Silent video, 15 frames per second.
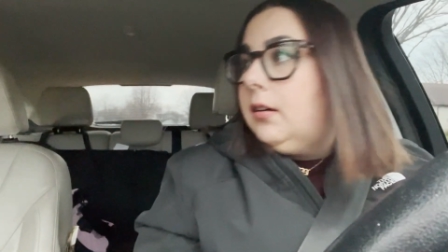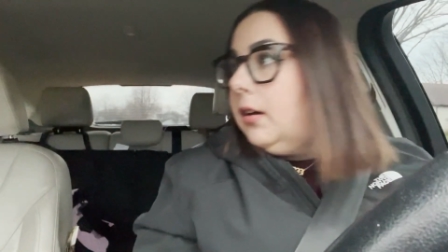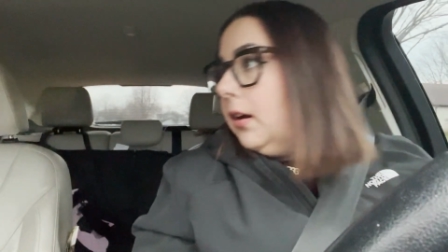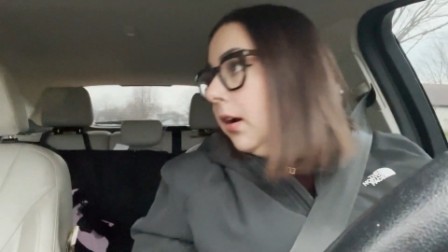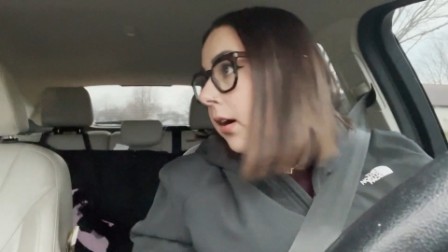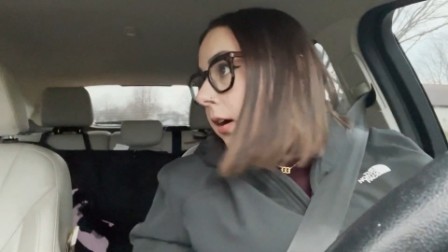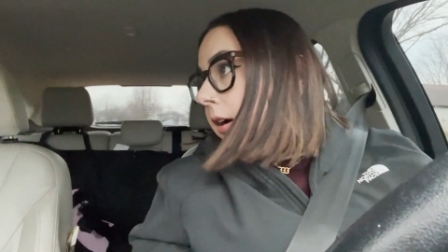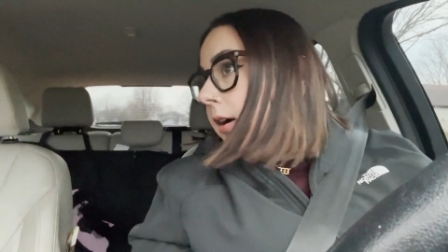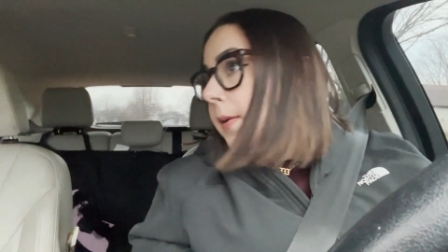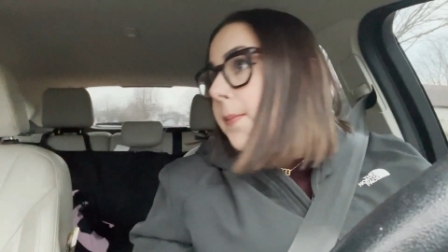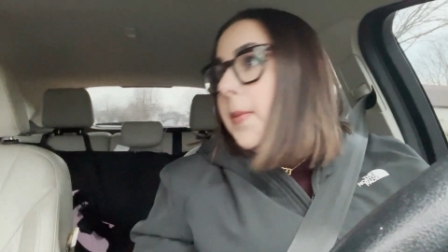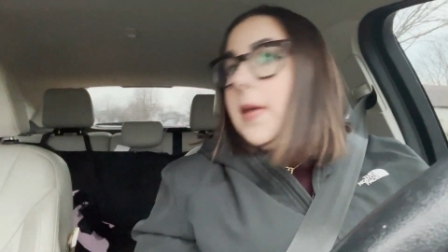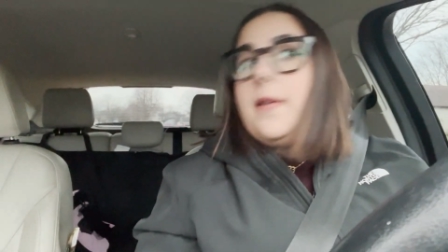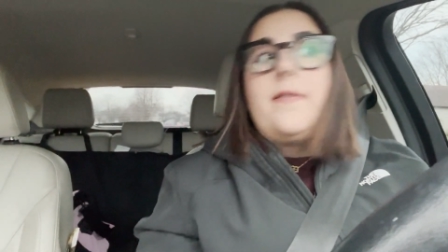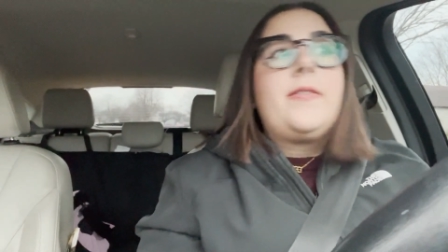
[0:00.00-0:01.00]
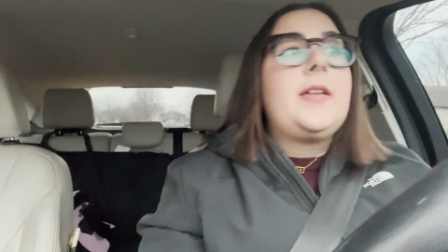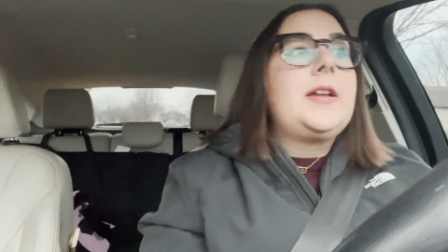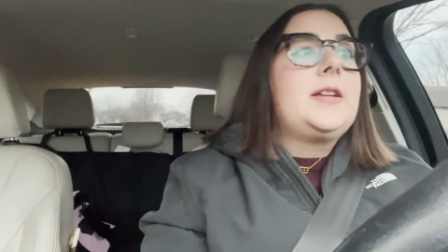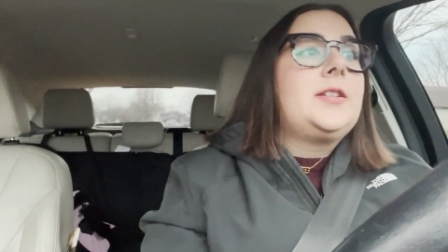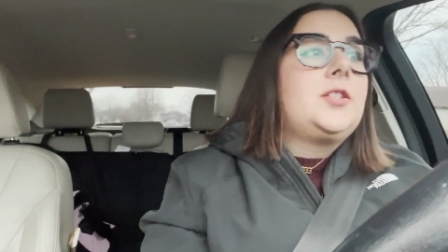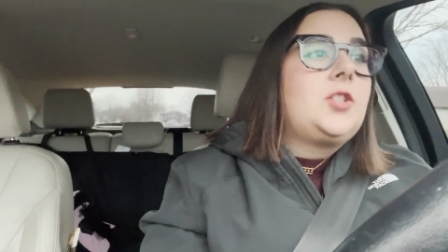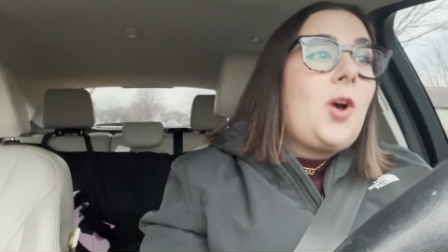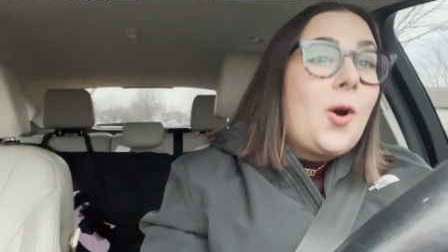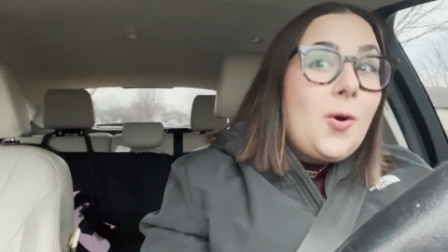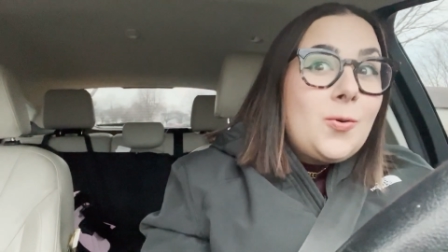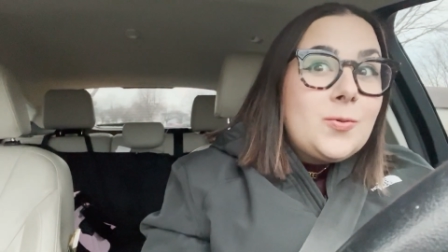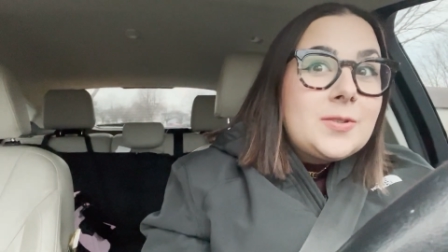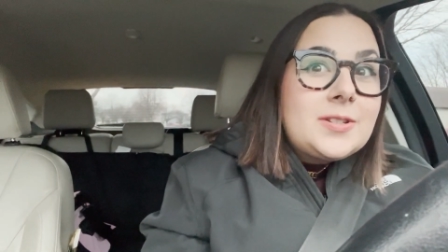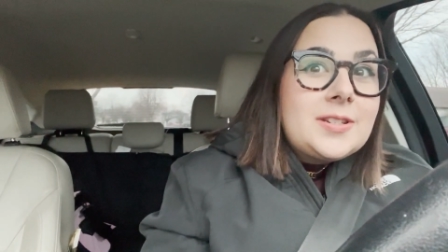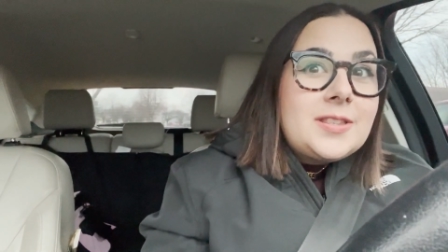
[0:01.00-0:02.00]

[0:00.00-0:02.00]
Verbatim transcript: Um, if they don't,